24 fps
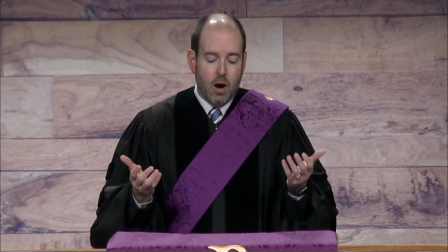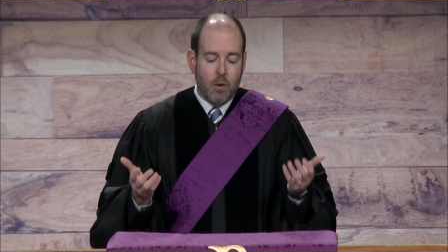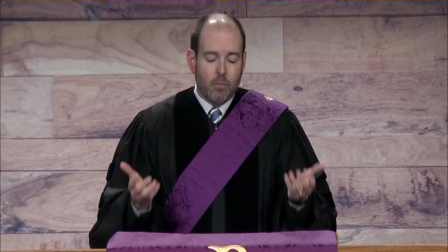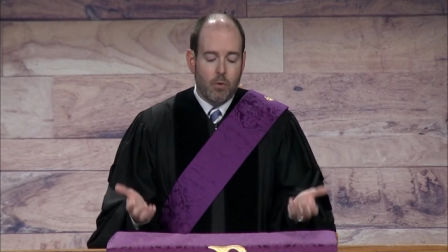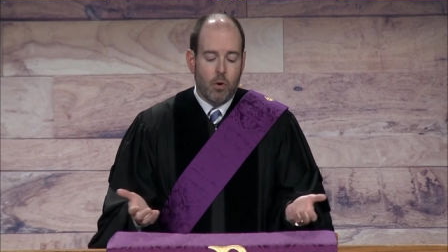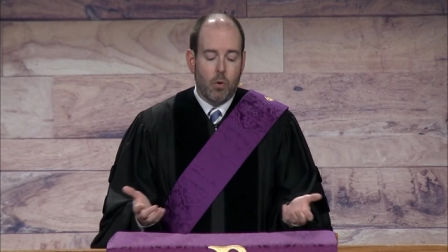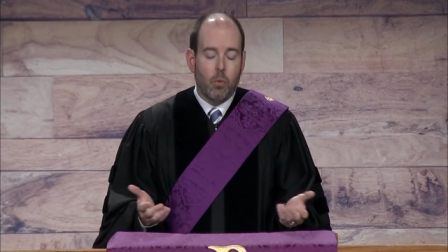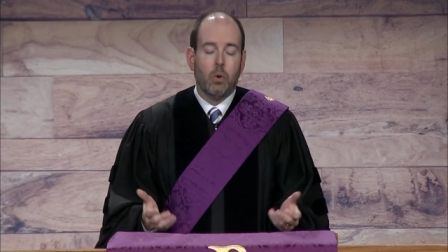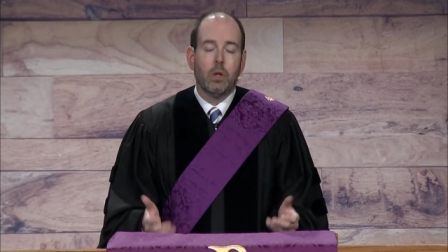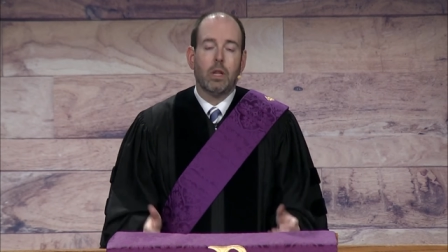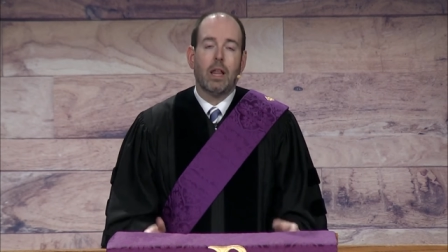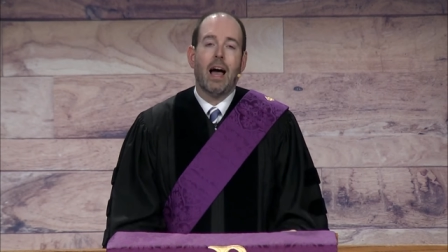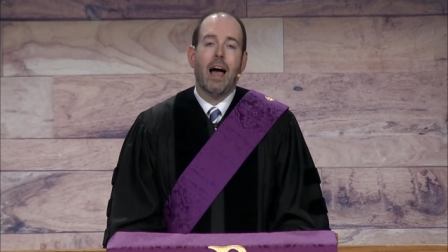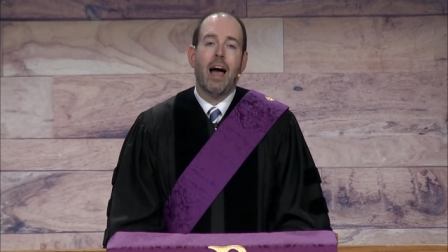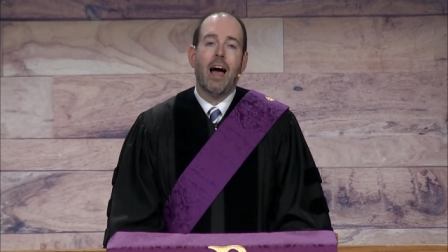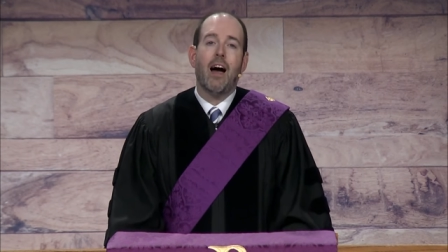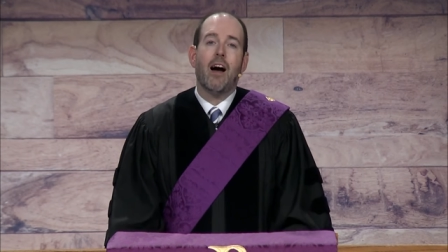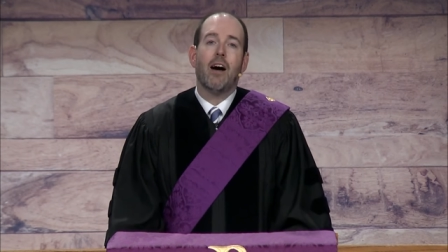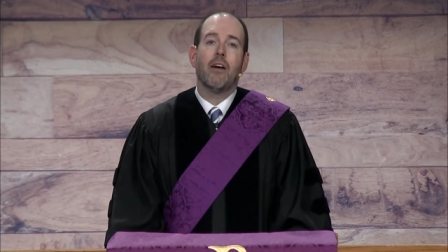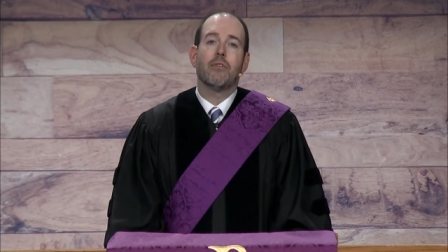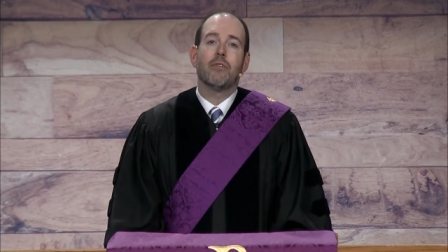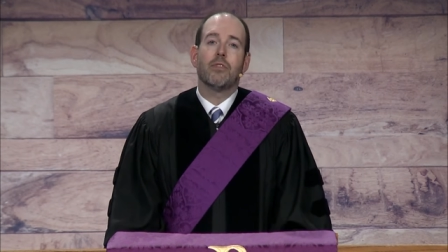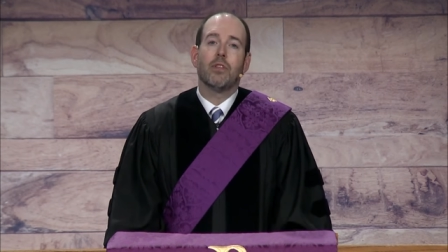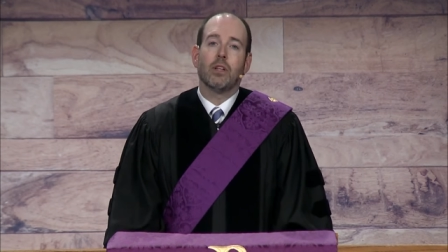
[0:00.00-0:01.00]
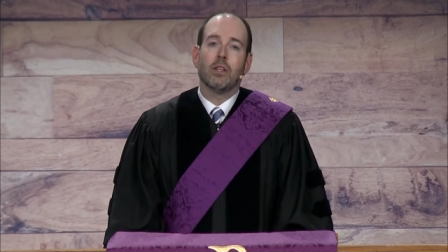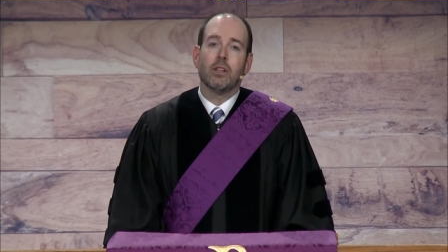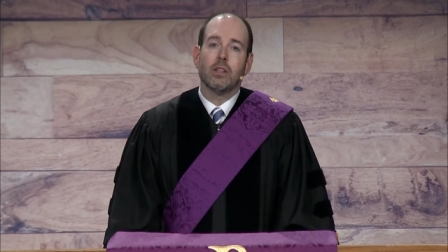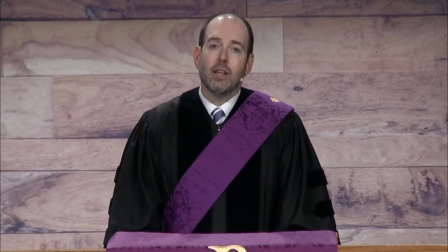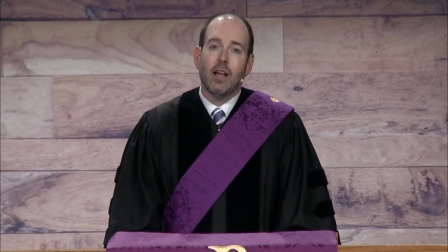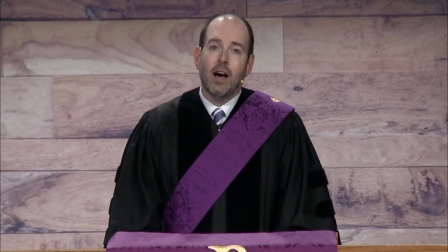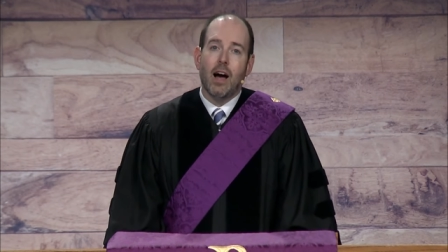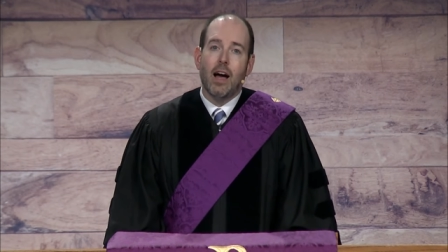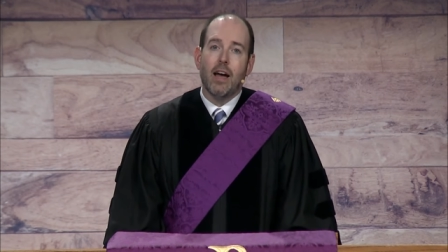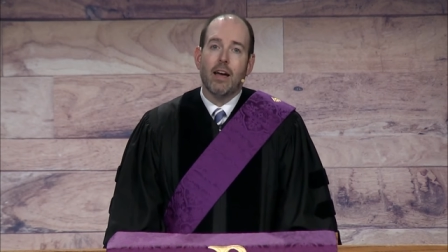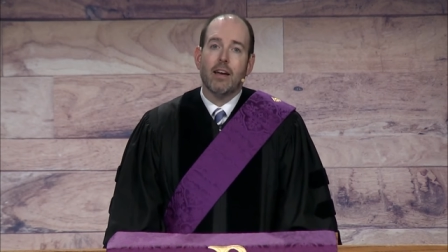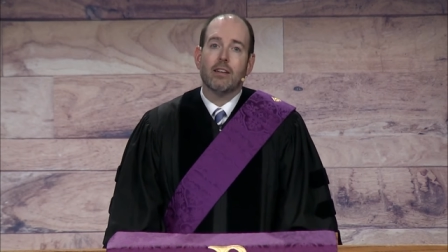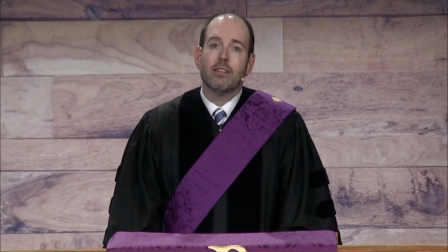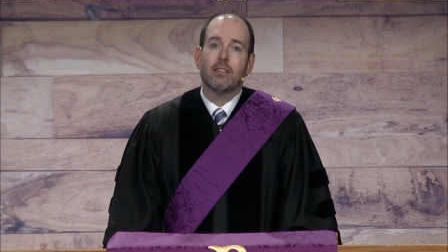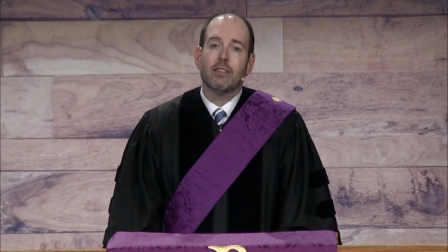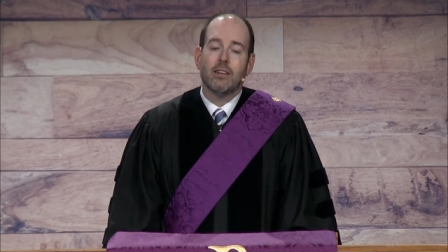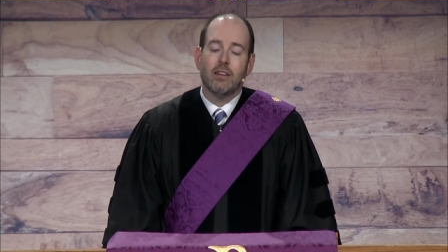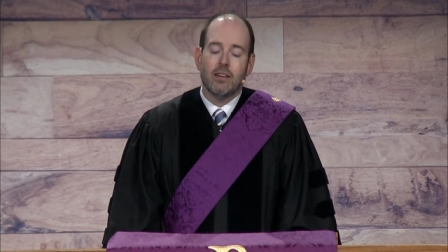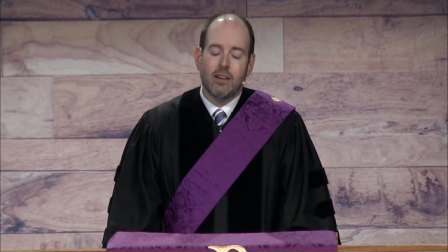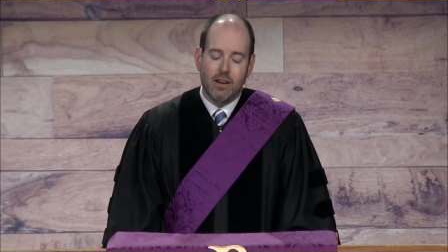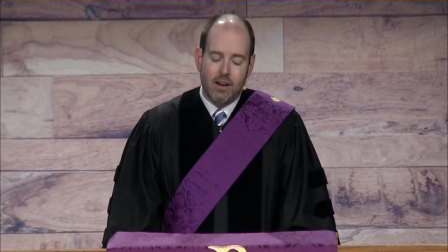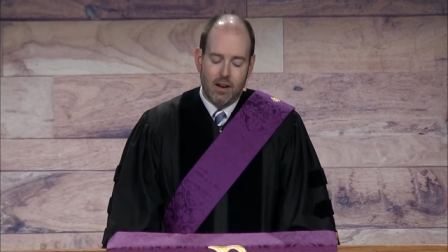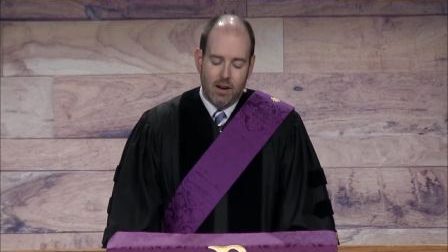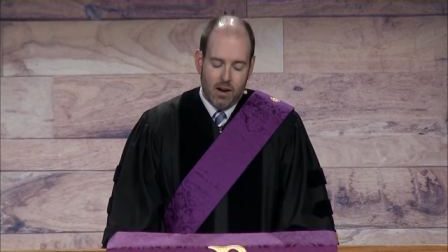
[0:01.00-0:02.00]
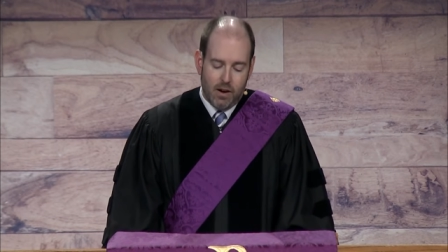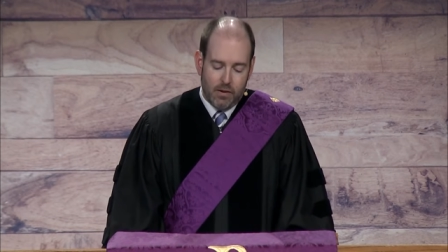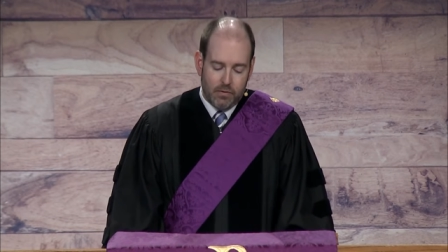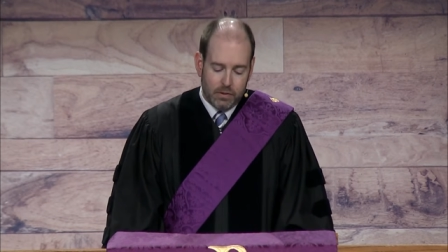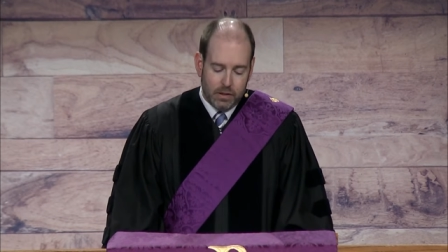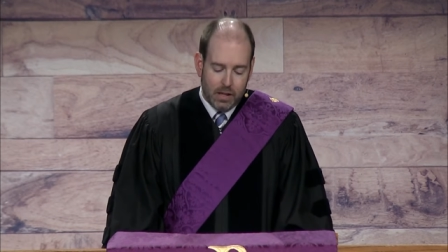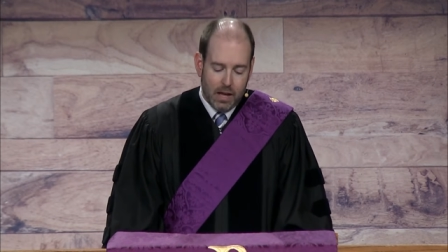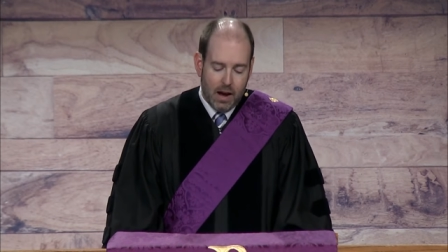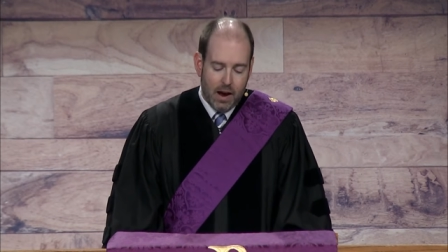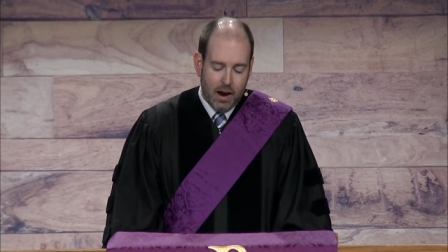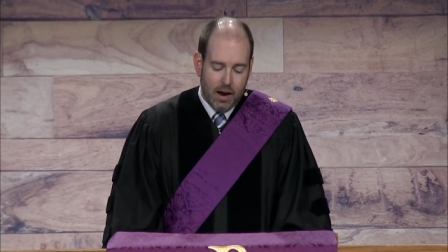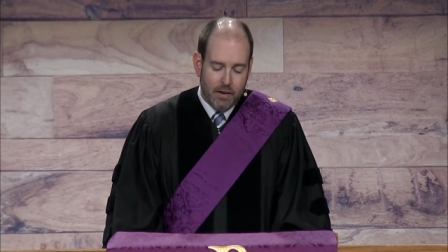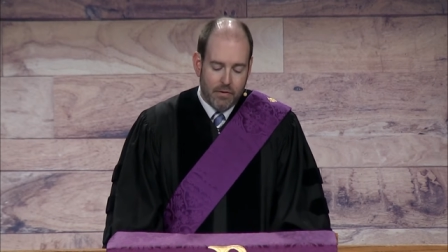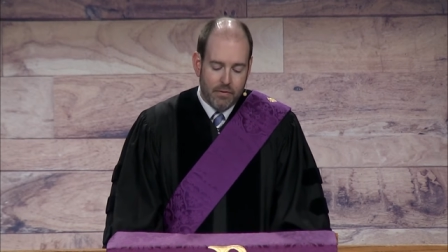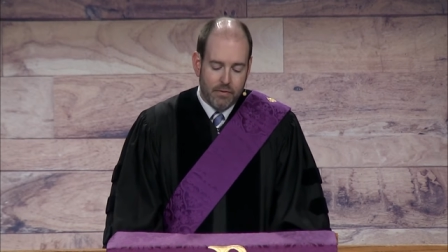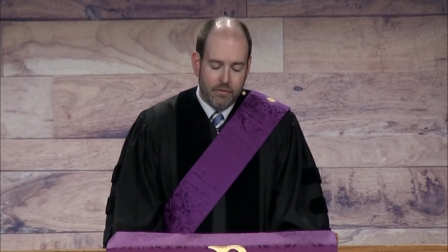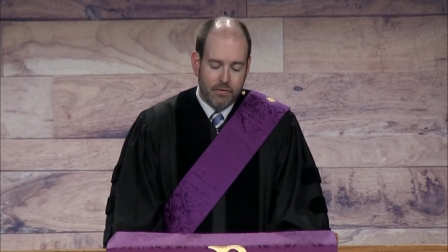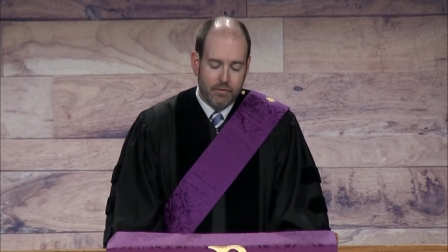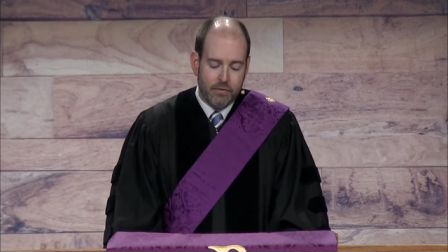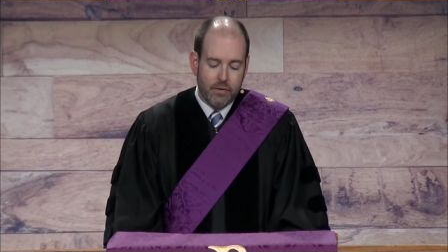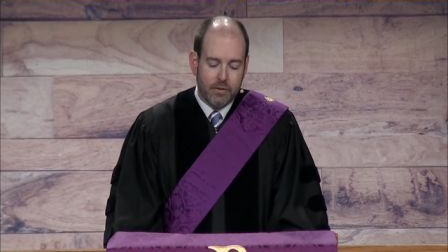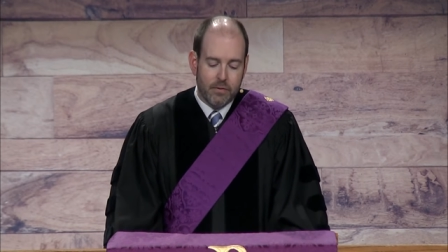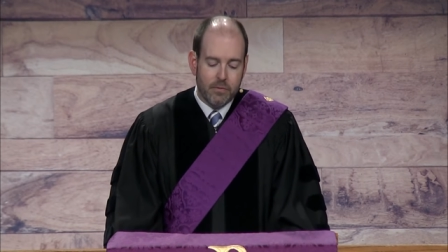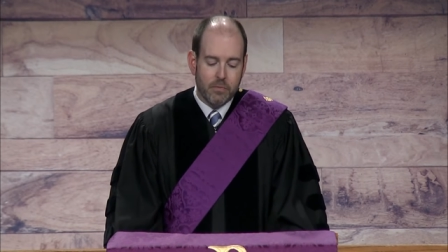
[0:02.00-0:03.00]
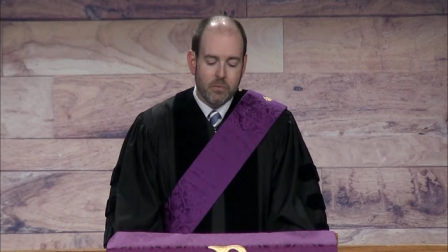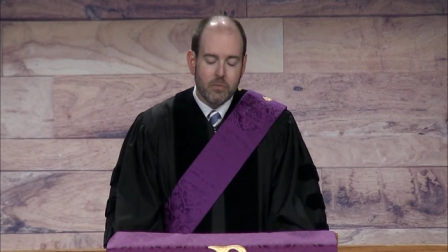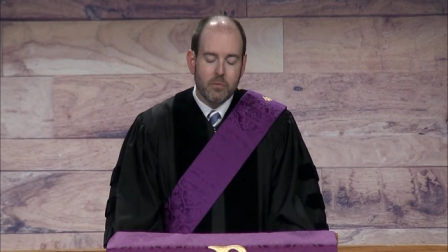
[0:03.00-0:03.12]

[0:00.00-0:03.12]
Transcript: but will have the light of life.